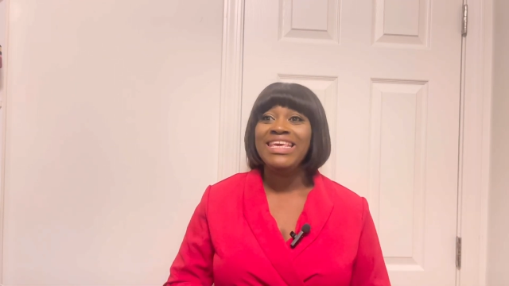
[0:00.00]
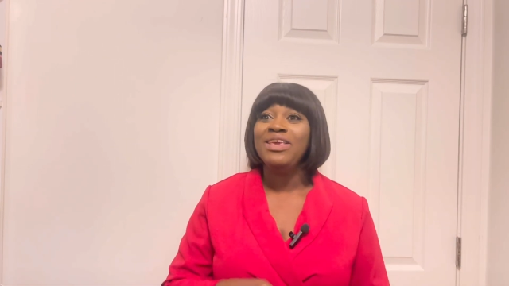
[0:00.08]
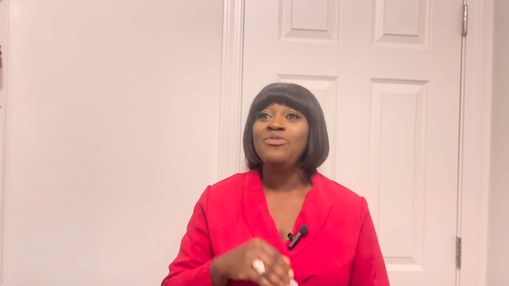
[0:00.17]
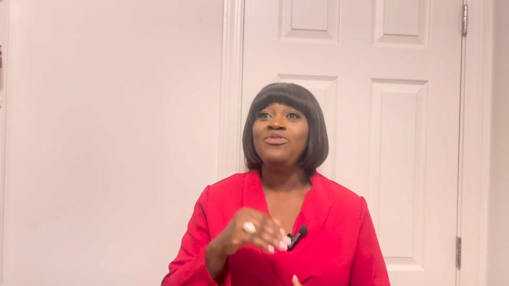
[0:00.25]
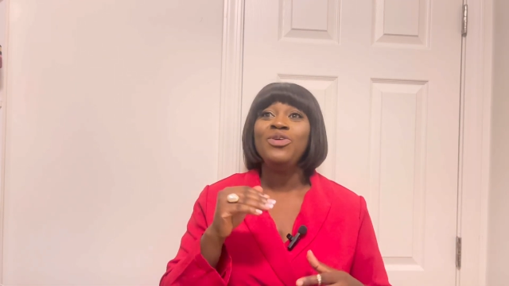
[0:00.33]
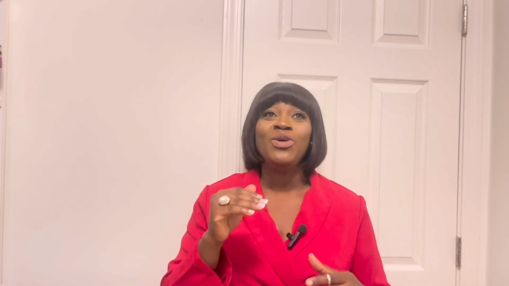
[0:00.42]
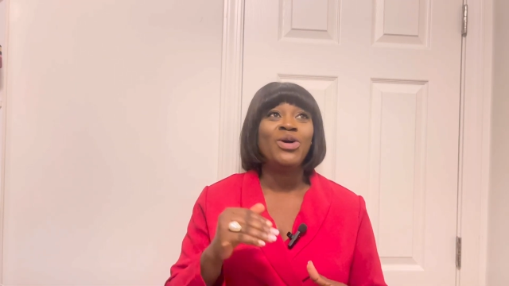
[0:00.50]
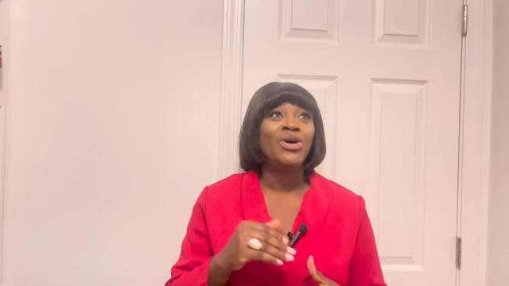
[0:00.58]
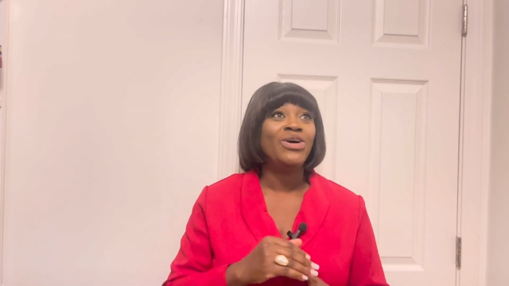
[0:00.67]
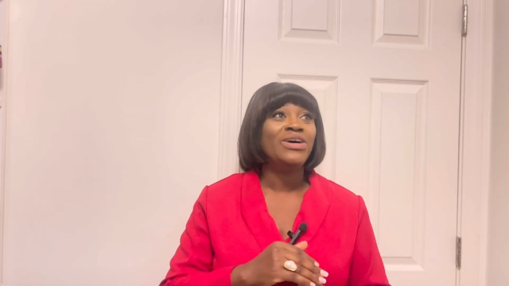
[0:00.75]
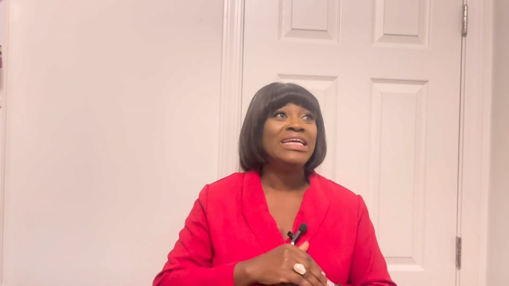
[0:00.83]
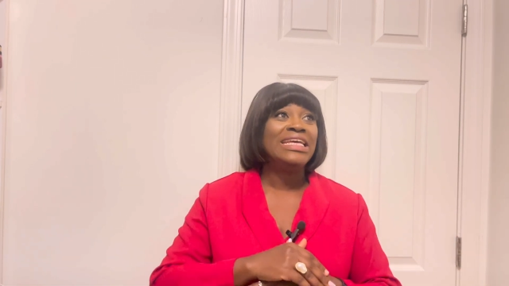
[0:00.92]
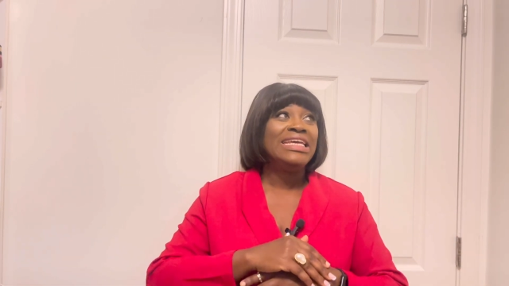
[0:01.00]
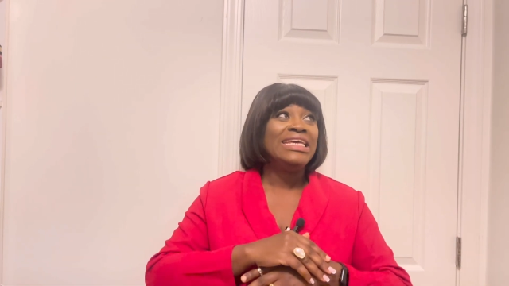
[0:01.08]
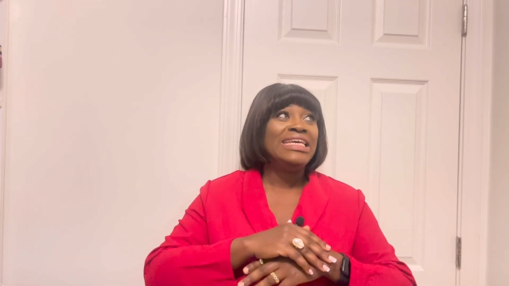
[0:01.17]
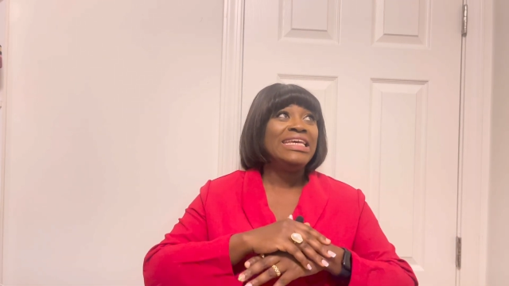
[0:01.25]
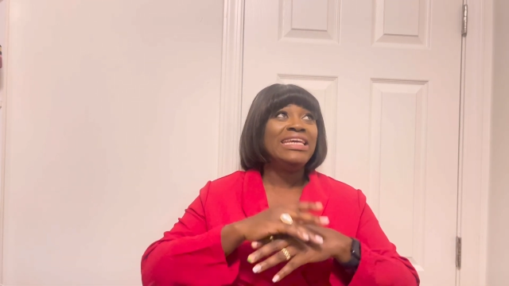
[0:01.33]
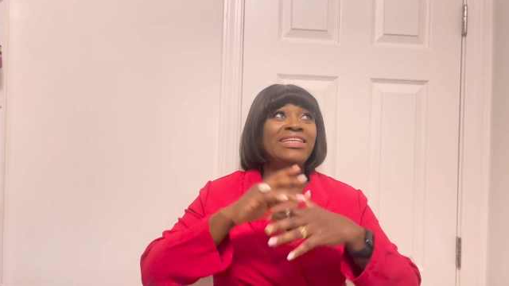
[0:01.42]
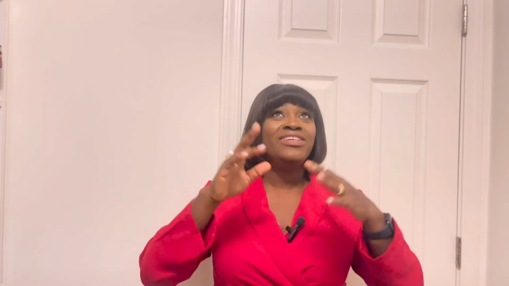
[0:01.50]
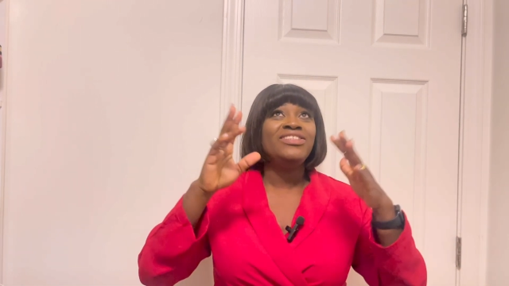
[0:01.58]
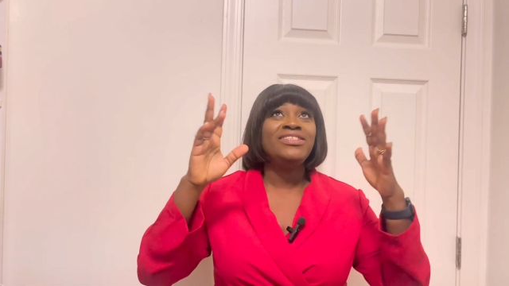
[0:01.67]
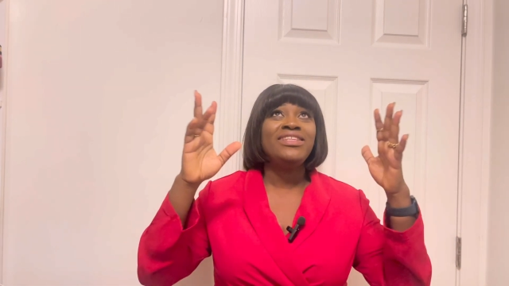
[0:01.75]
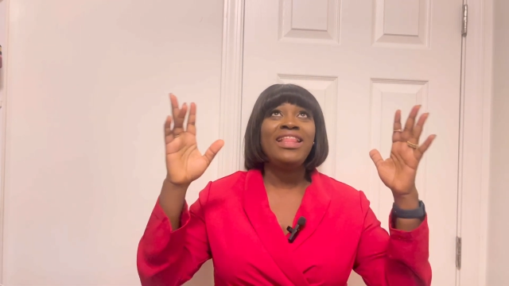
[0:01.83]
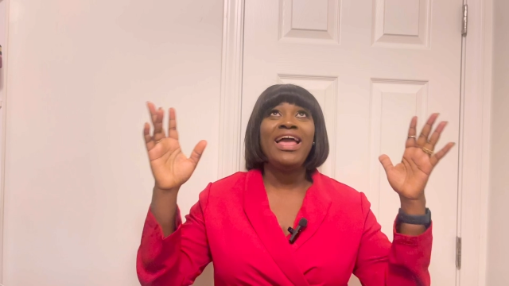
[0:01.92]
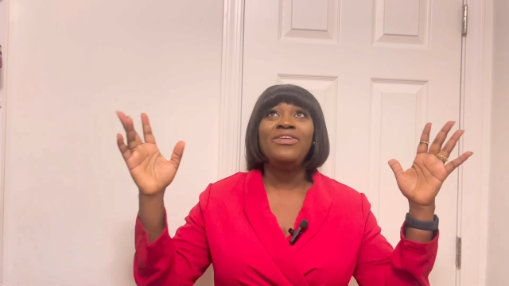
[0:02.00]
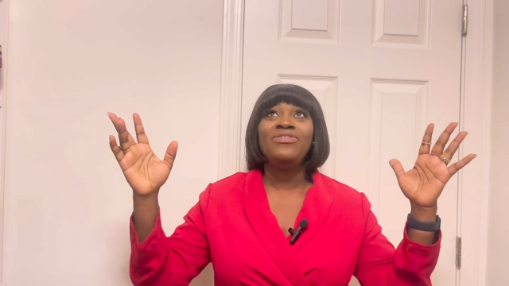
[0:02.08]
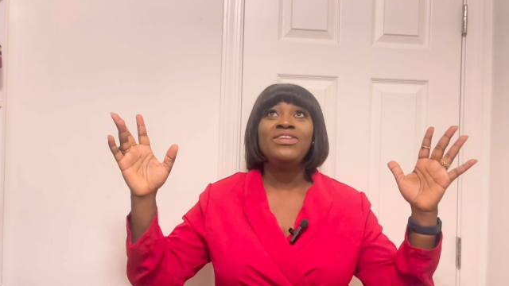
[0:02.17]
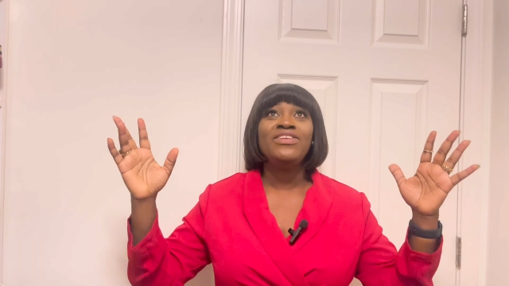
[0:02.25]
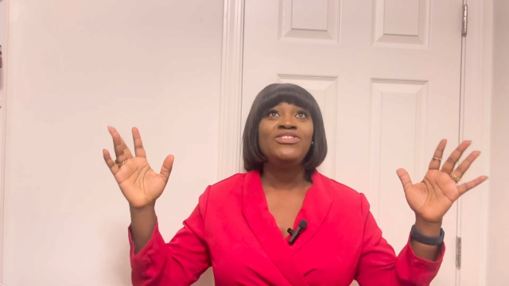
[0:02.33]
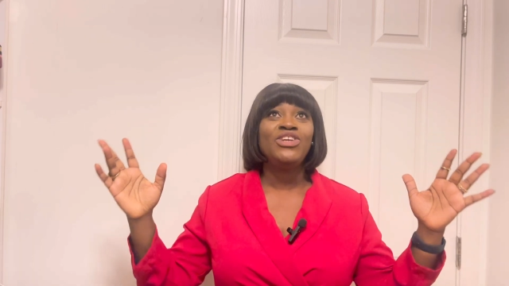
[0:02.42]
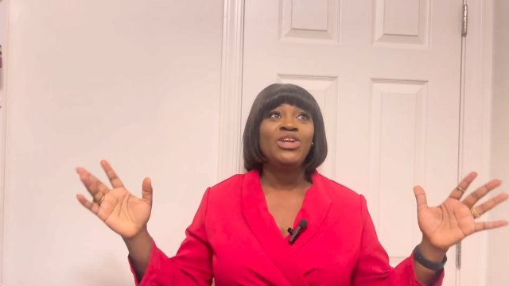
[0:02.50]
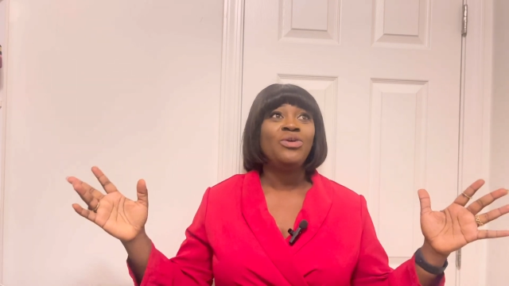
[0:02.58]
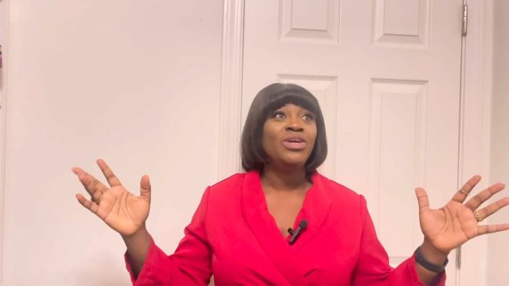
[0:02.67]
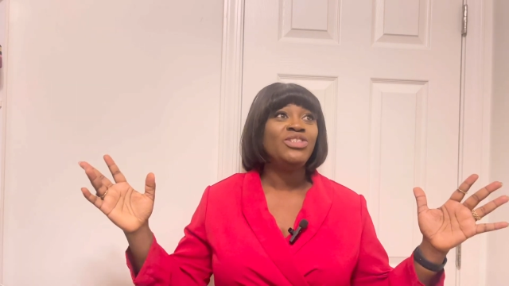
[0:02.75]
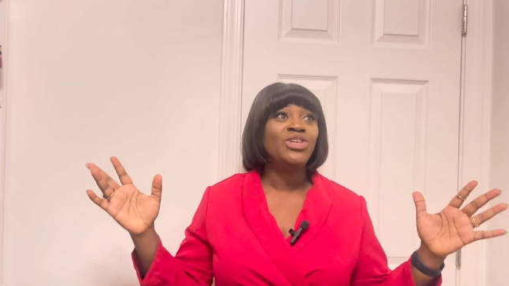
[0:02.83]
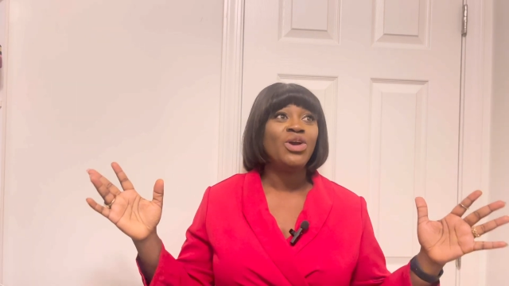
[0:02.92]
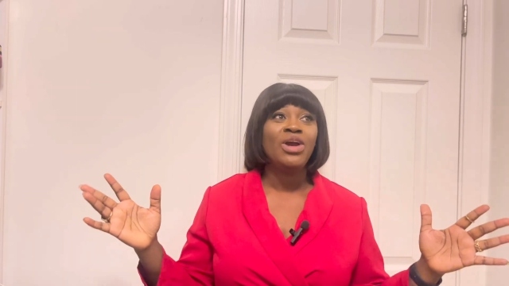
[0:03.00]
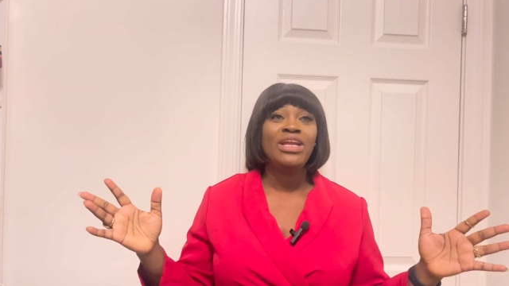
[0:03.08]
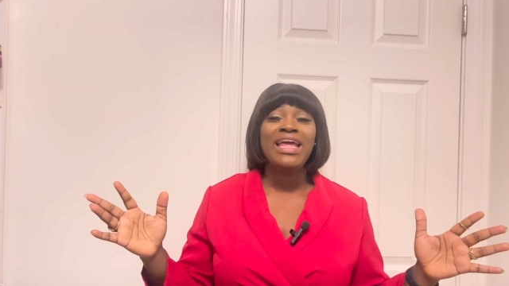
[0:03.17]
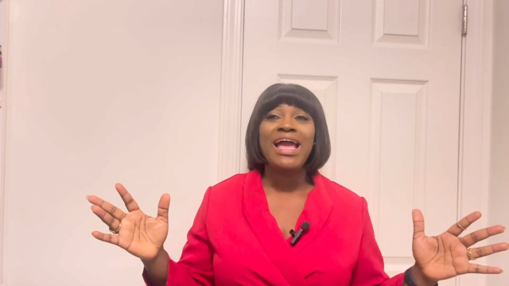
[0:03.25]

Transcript: If you're in this life, in this generation,